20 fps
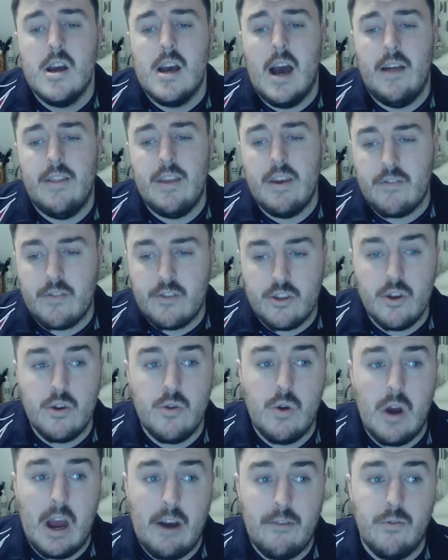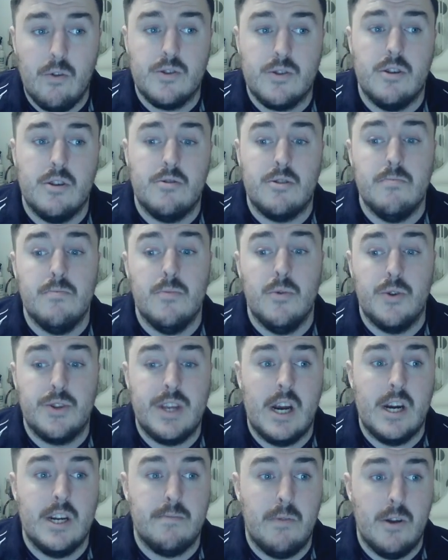And they do have also some more
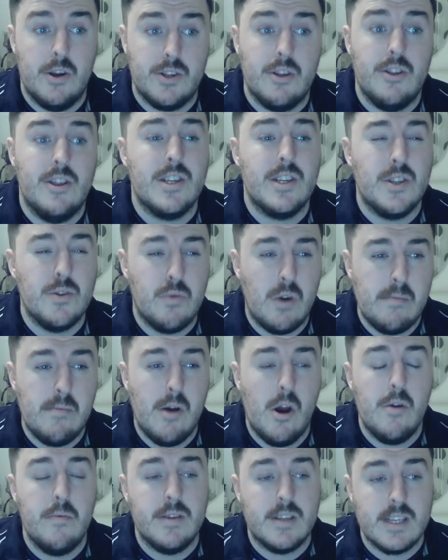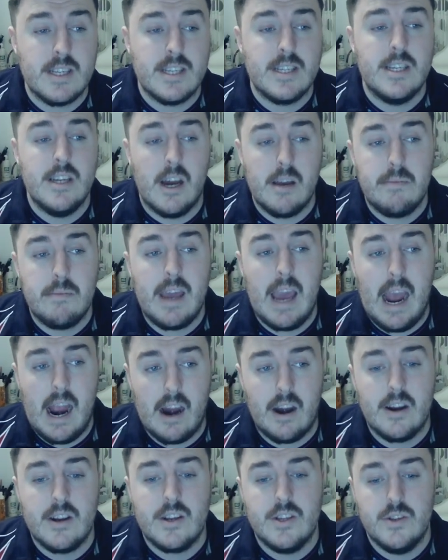Terror's Blow. So this is where I'm hoping to snipe
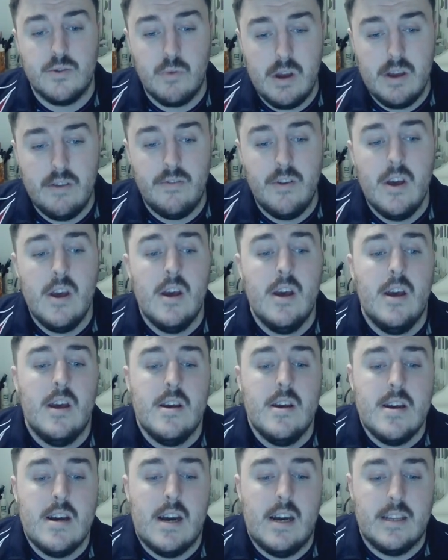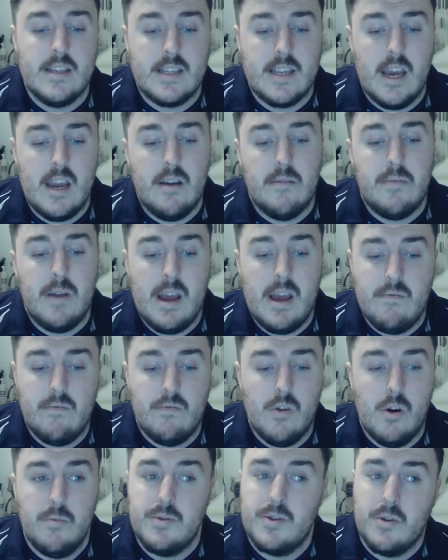characters with. I'd say I'm playing
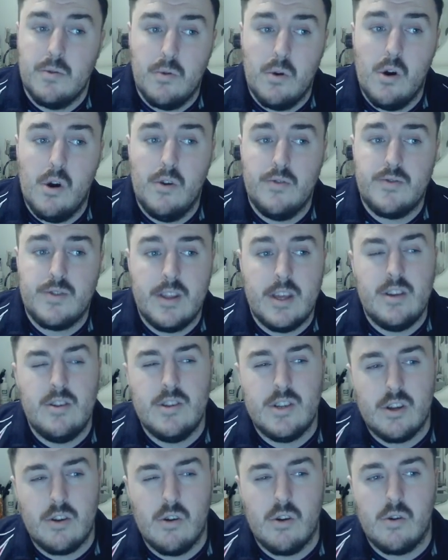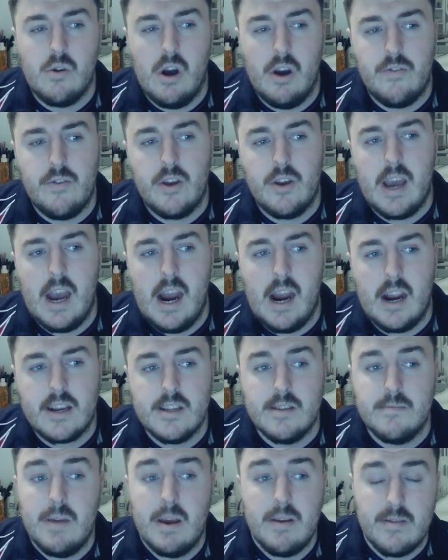Rob's Dwarfs, and they usually got quite a few
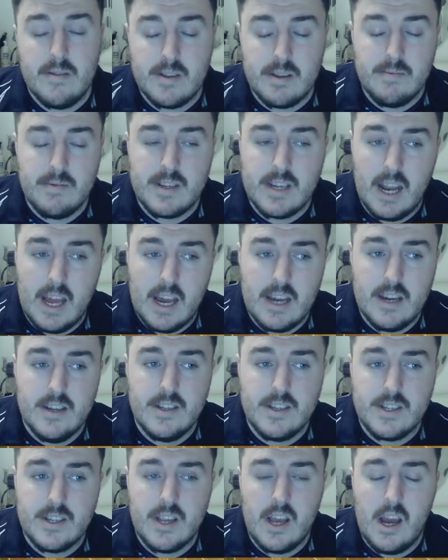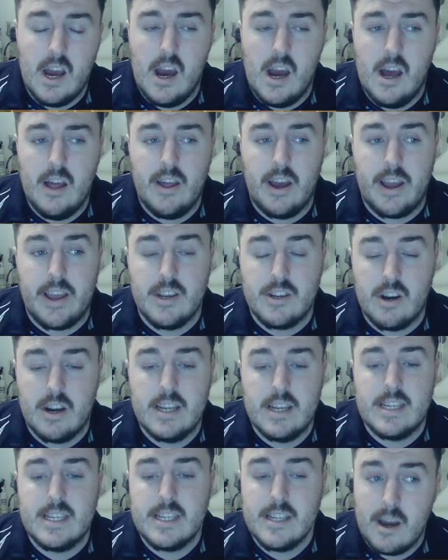characters, maybe in some Slayers that I can try
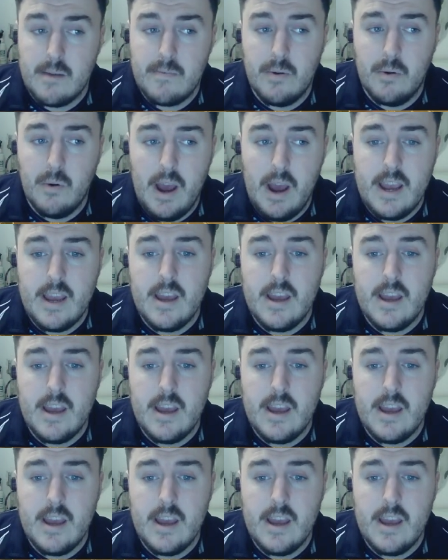and snipe away.